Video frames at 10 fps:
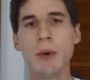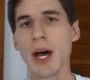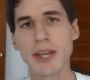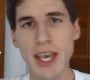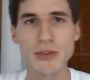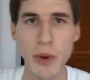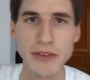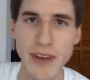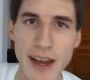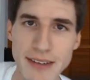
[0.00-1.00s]
Well, guess
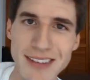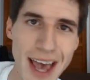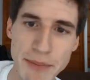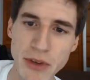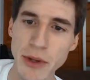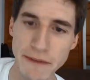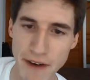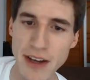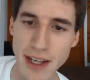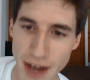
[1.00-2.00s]
what? Science has absolutely
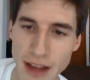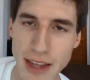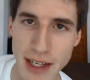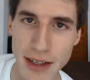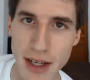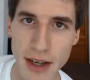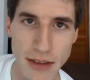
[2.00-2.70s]
fucking nothing